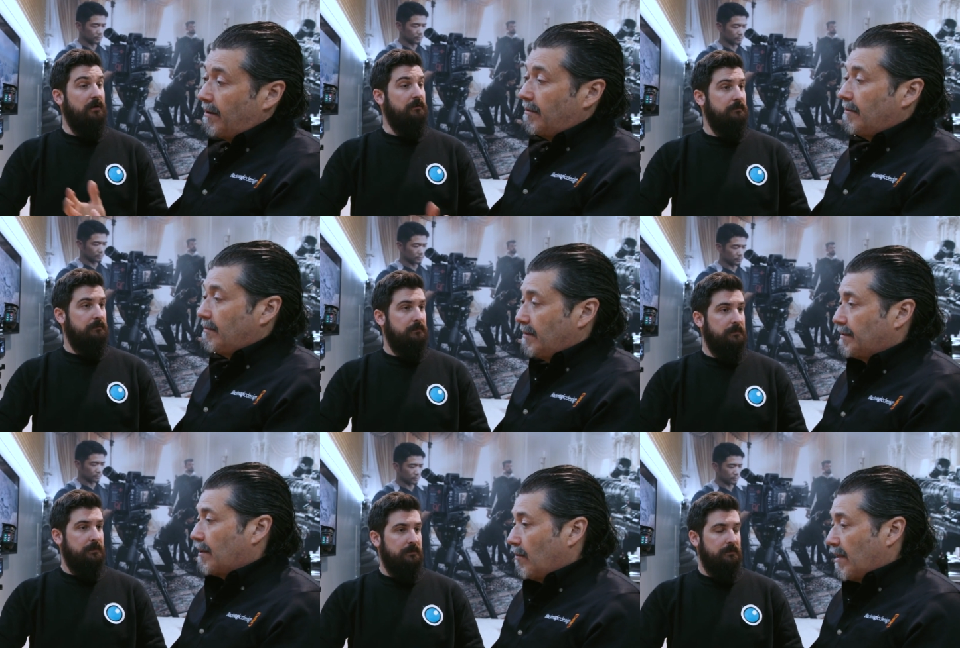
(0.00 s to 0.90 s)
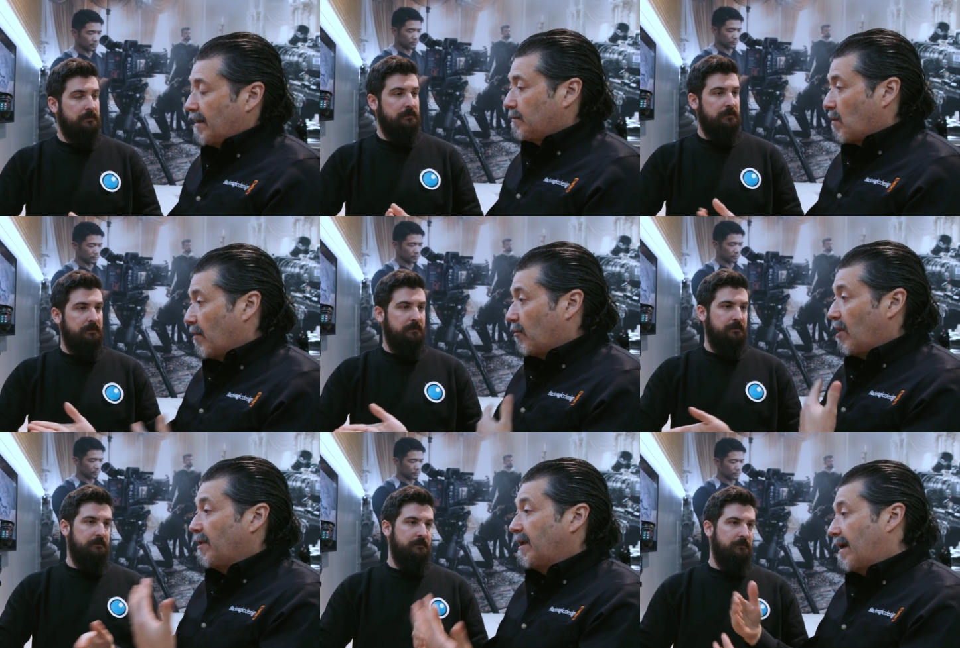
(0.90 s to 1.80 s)
Speaker 1: oh. so that's why we're
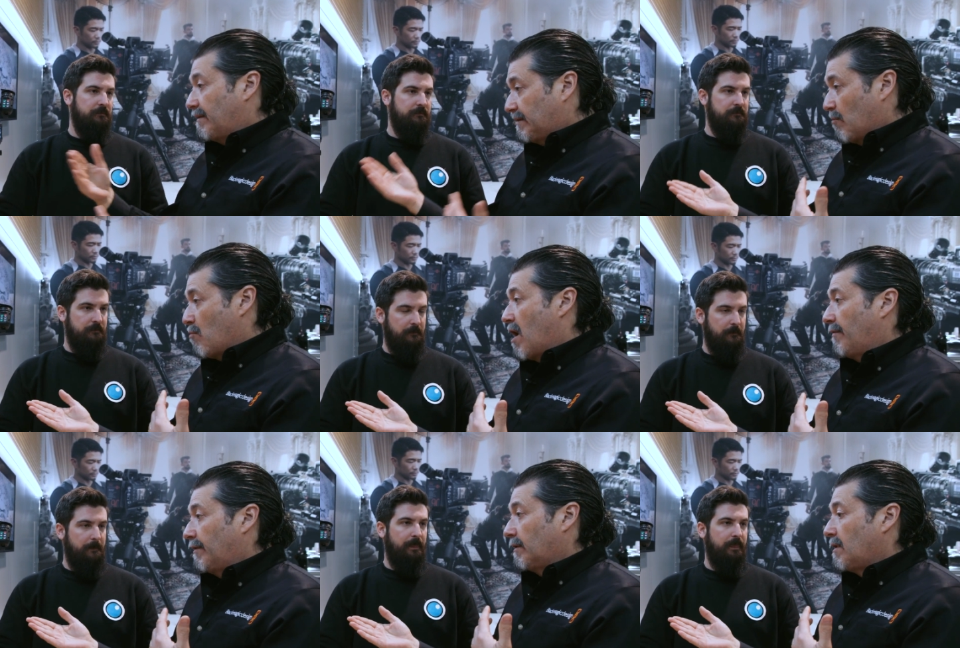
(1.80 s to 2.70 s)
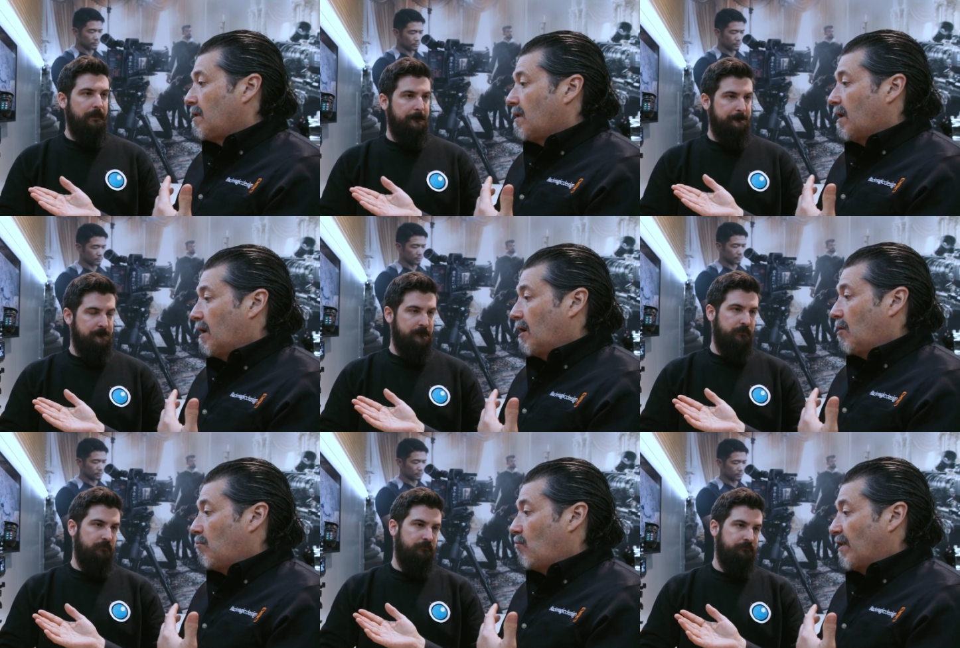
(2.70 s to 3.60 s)
able to get some other
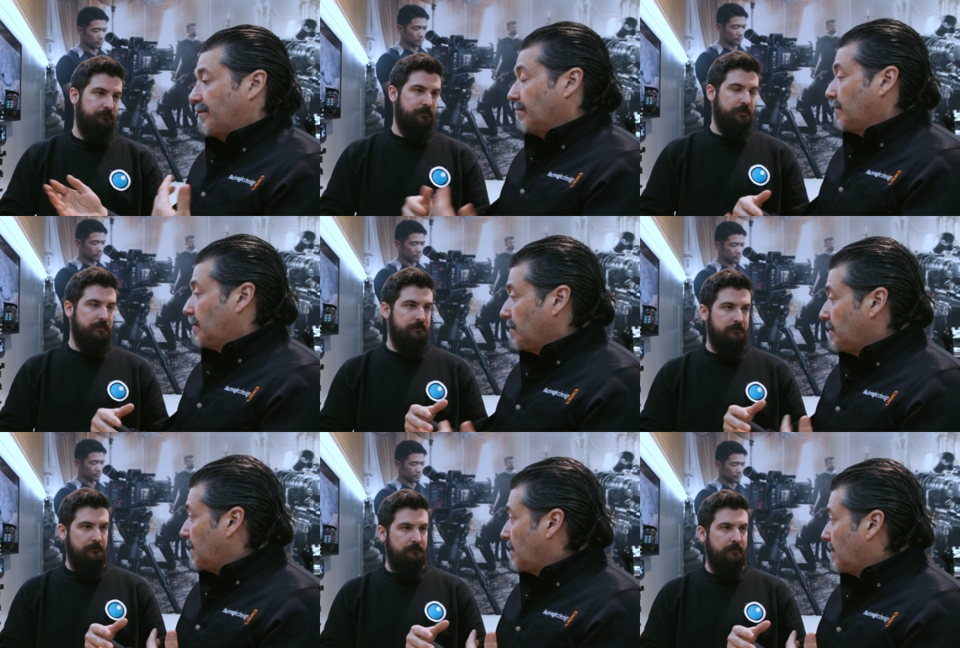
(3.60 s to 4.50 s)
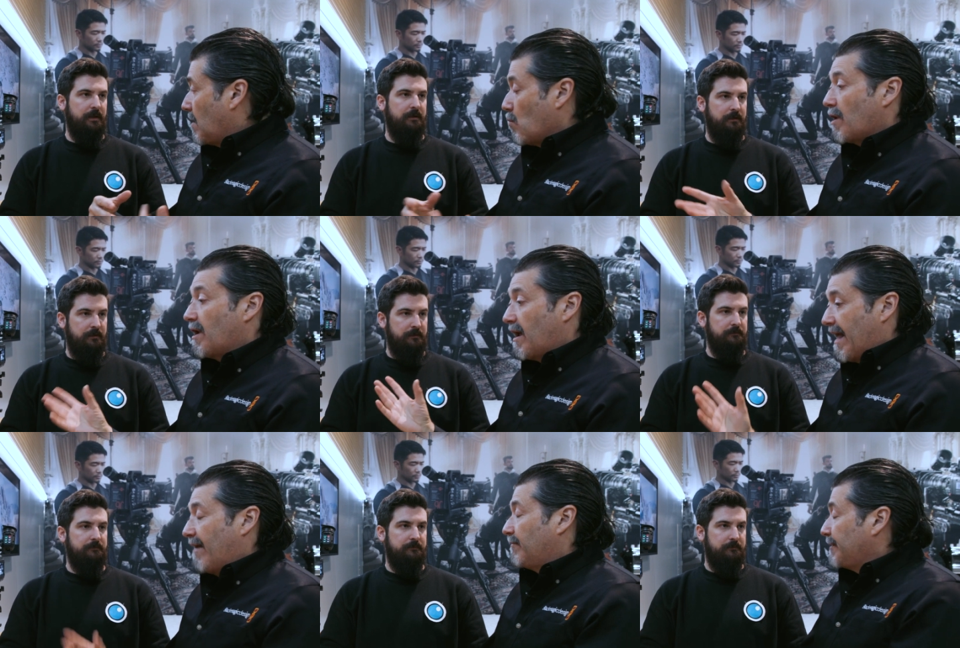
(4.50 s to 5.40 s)
um, resolutions and, and, whatnot
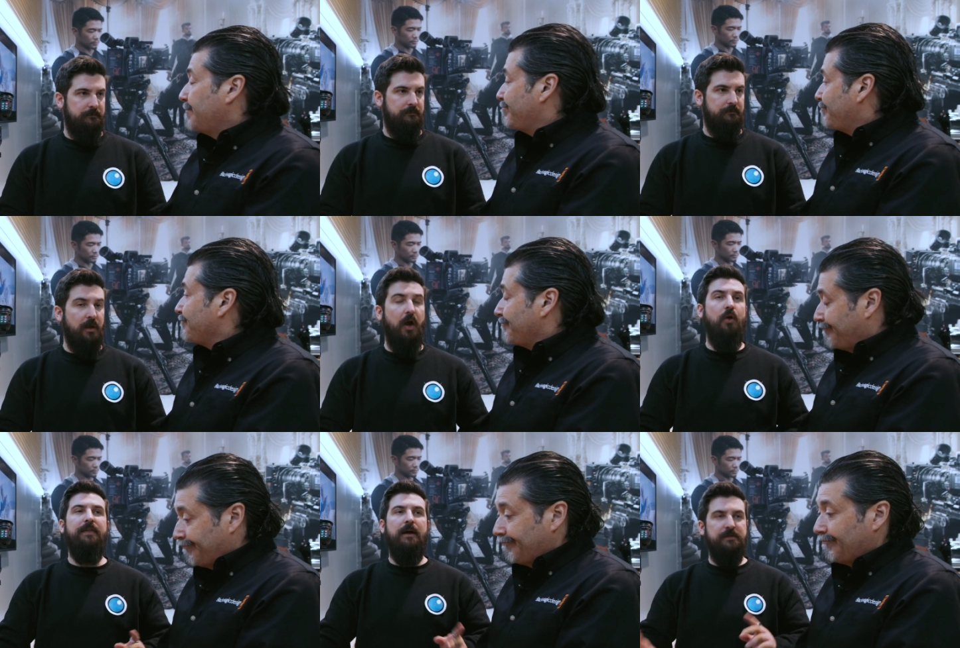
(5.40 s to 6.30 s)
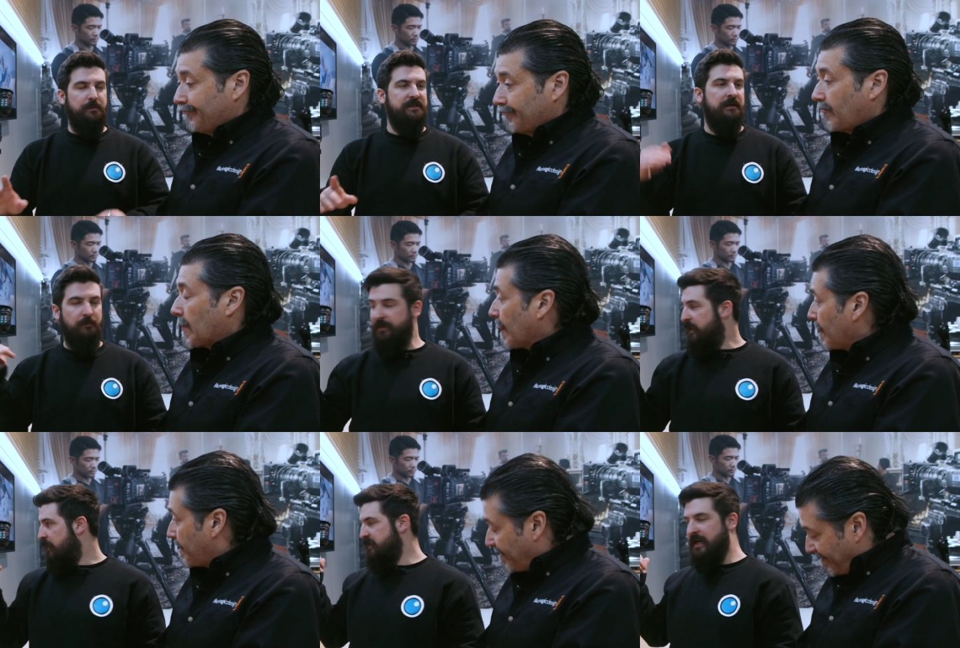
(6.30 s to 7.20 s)
out of it.
Speaker 2: Oh, that was one, one
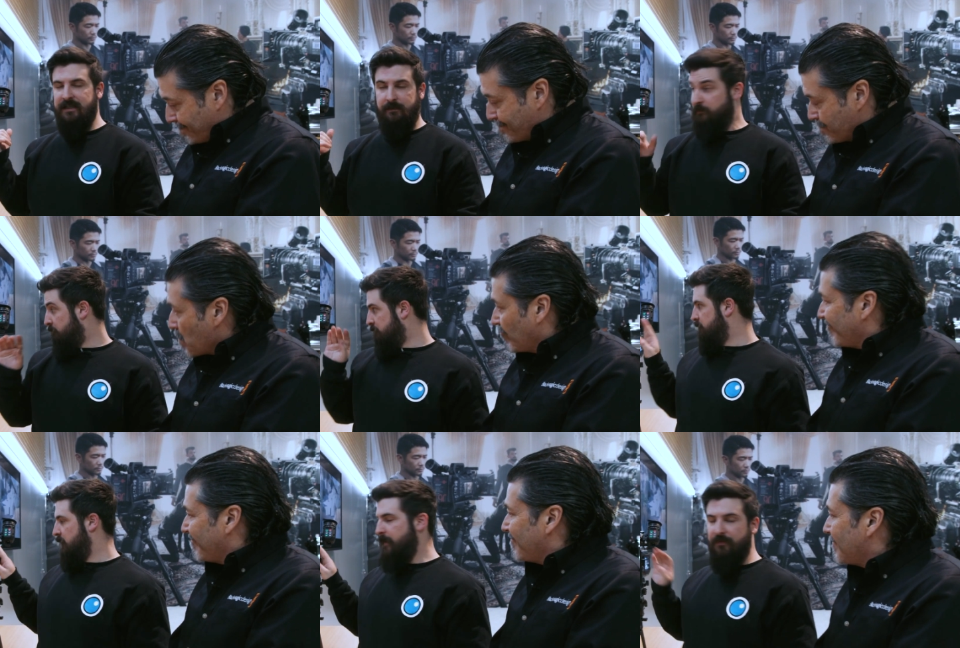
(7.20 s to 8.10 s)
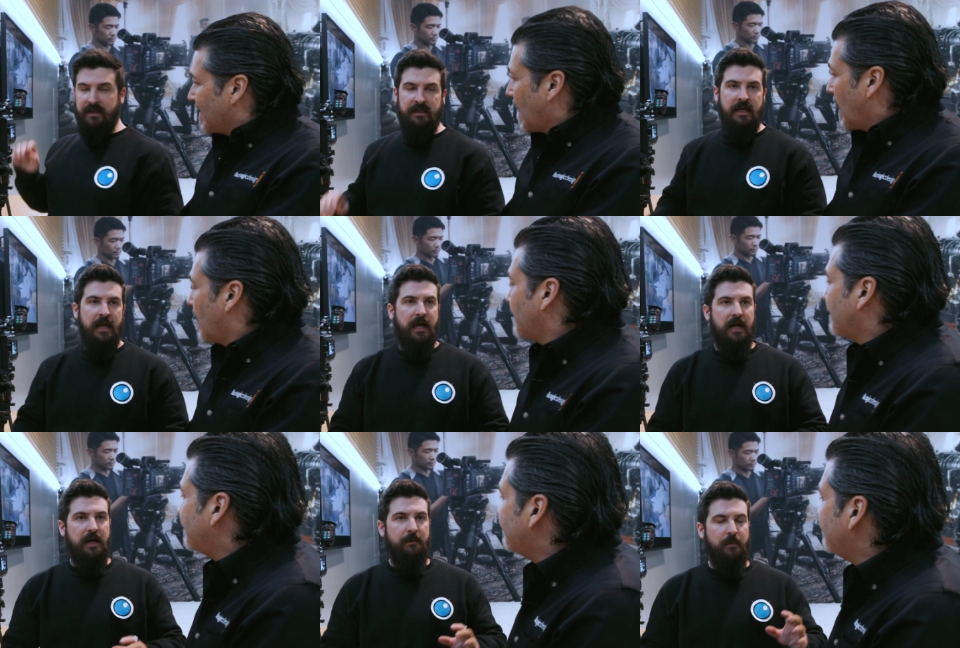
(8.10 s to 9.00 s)
thing I was going to ask about this
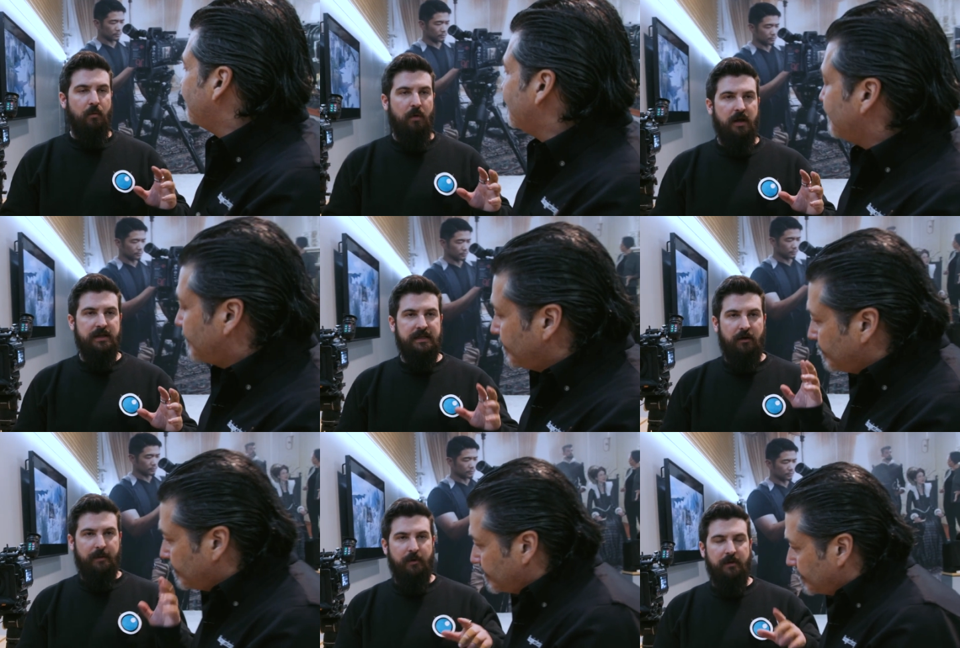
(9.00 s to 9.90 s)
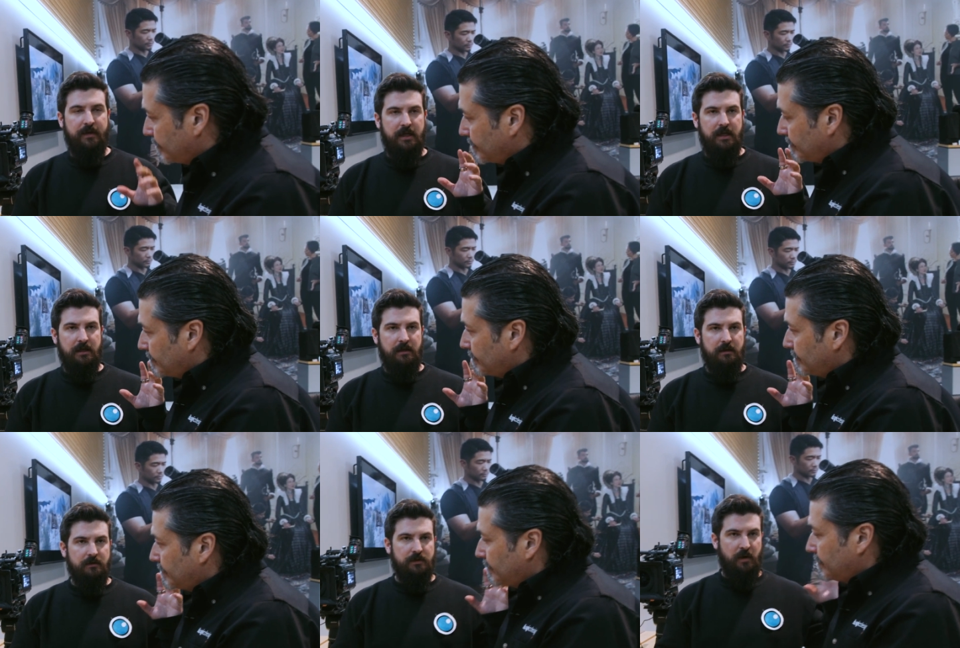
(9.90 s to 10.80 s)
um, was I remember on the
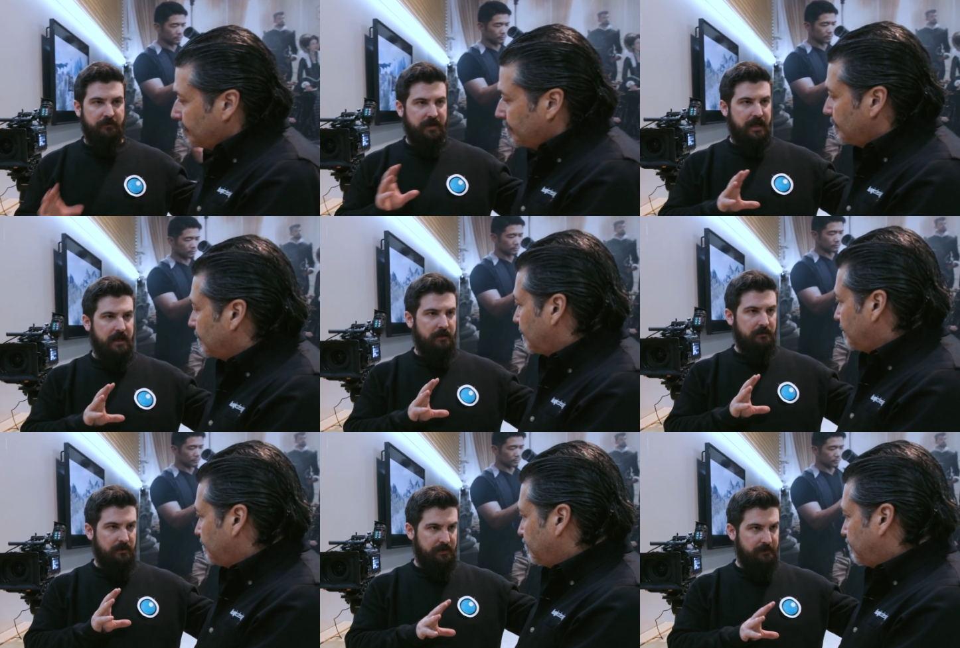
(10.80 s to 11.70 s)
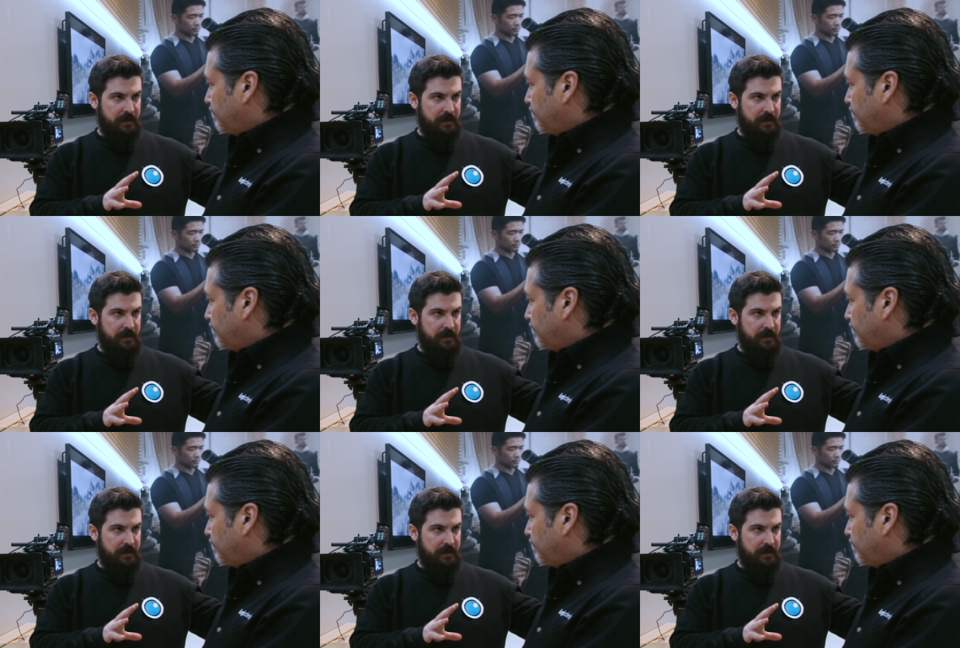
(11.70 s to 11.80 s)
12K Ursa